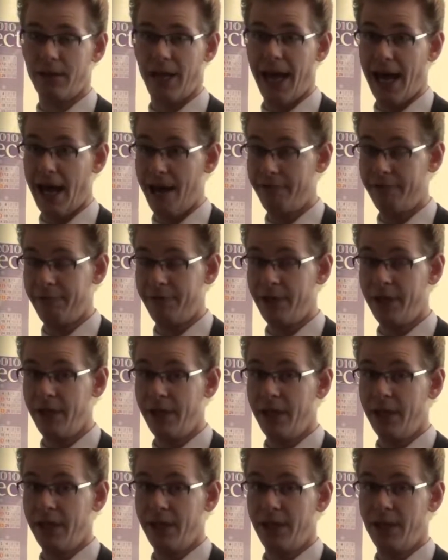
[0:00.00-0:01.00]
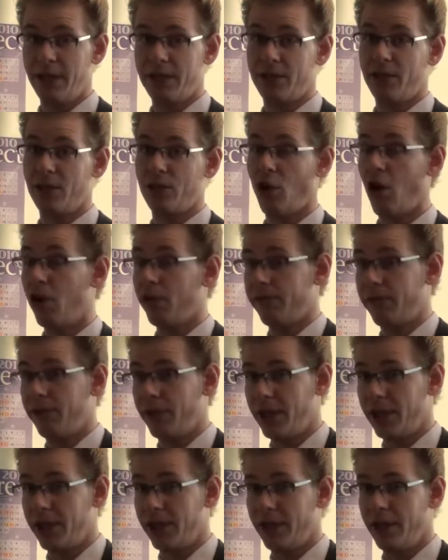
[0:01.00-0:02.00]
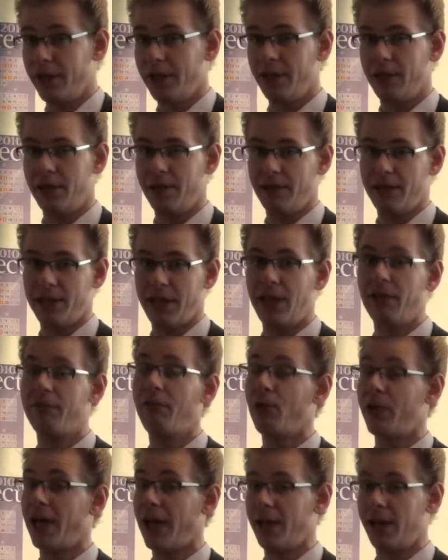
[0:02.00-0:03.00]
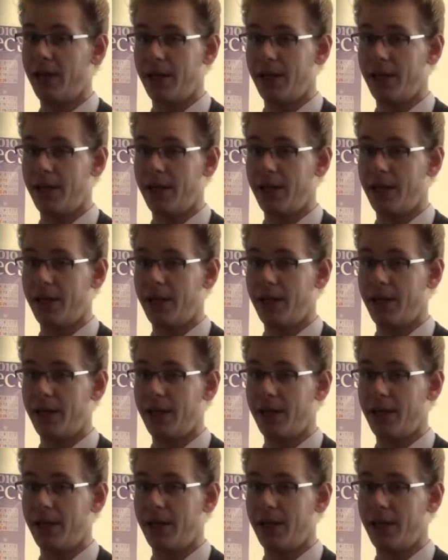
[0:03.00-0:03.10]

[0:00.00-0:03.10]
have is a toll-free telephone